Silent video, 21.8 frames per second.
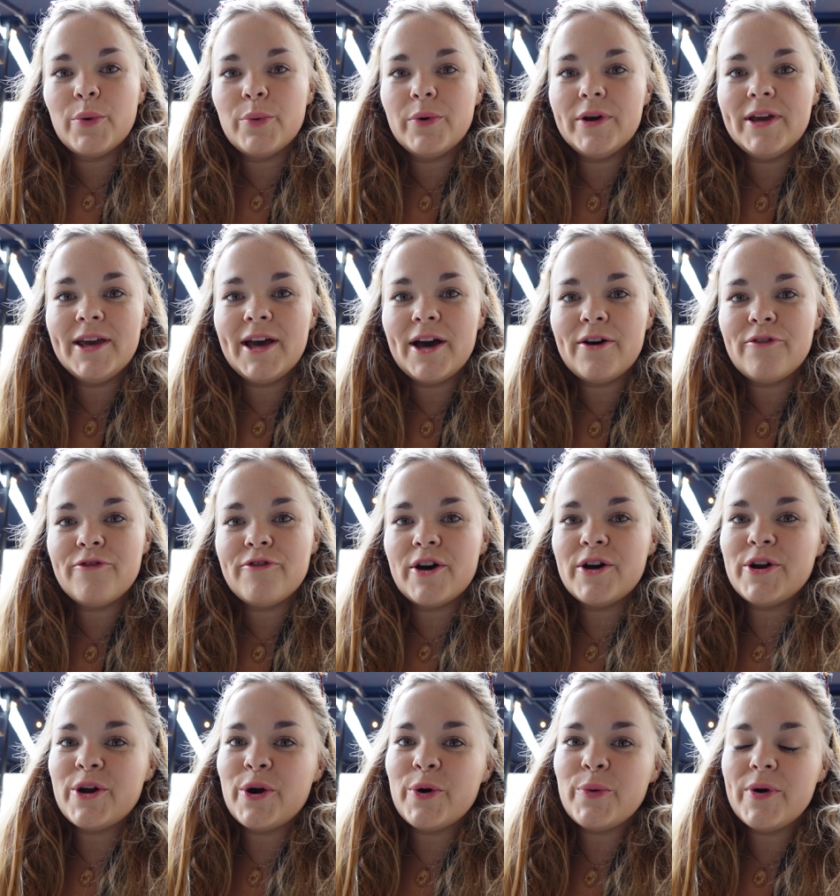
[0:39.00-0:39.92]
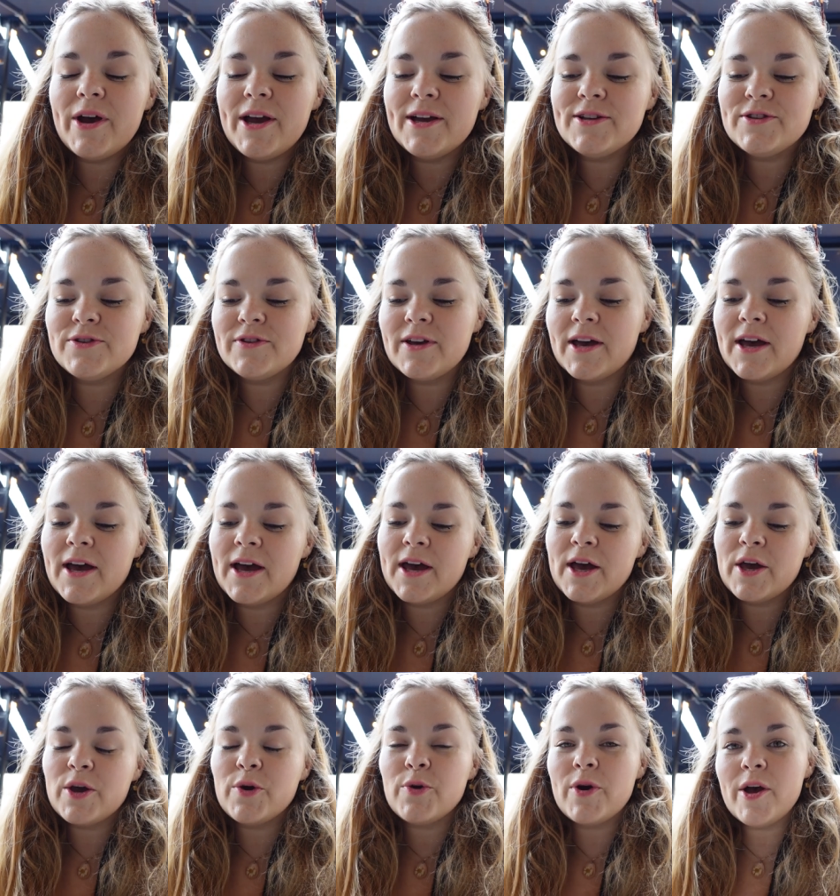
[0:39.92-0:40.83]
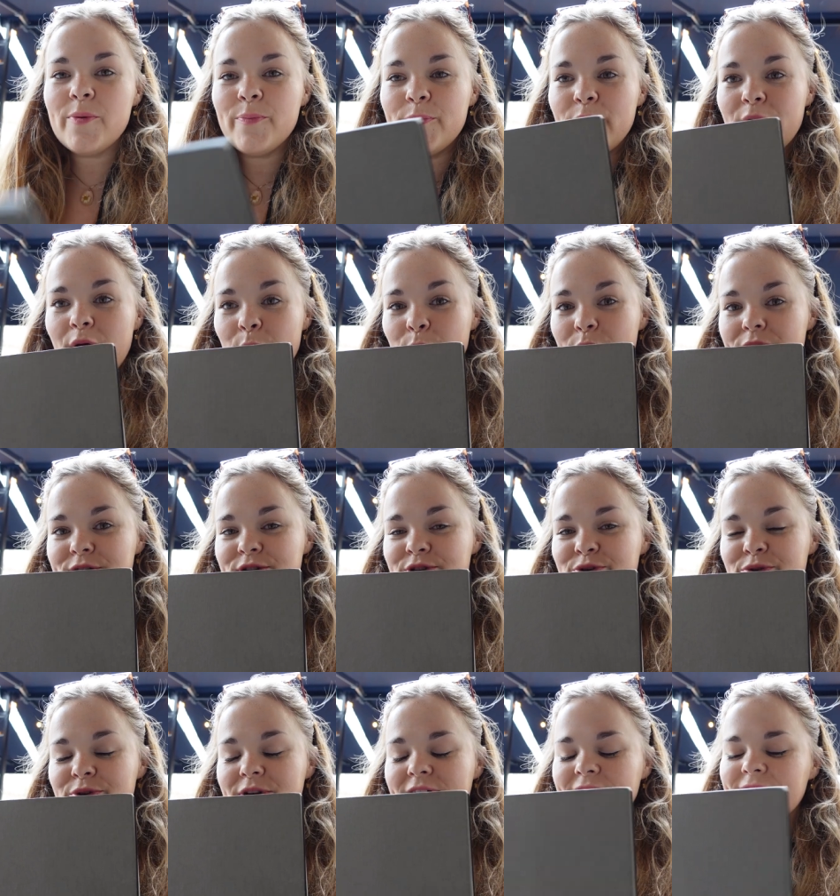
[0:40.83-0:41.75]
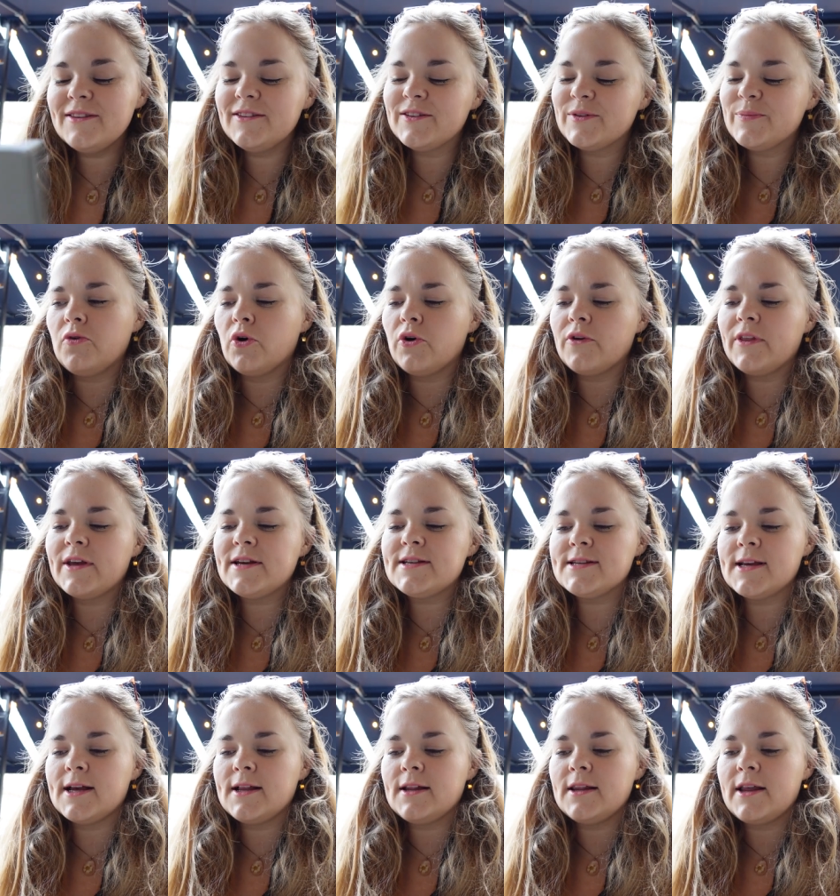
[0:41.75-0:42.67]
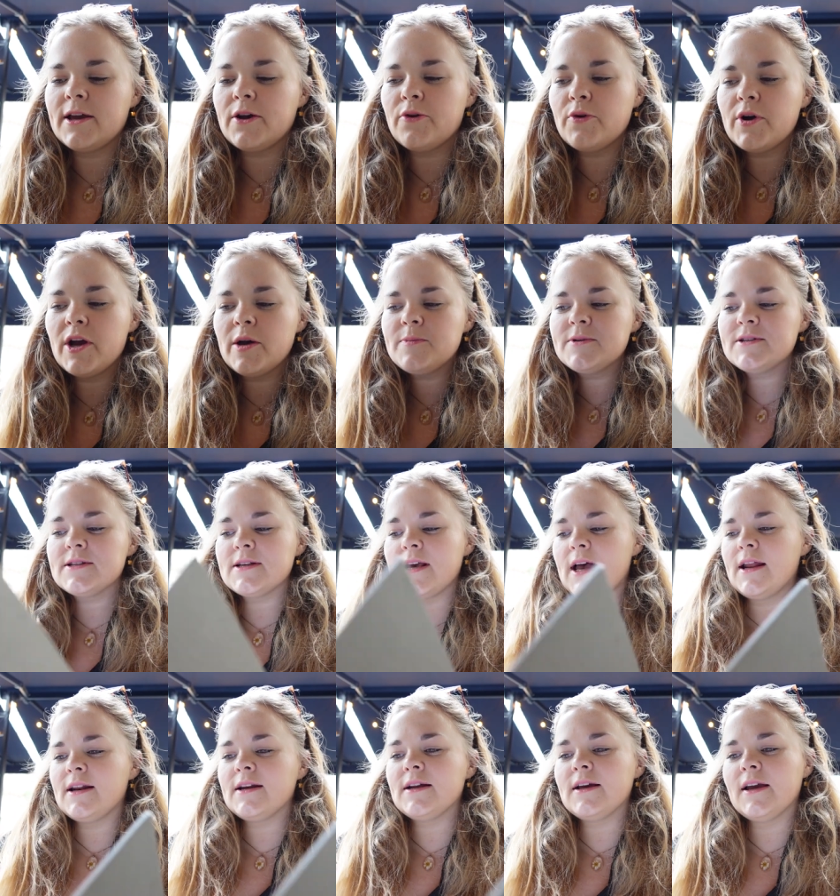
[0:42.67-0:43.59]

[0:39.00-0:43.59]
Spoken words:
We have found our way to the crepe restaurant, or they sell like crepes and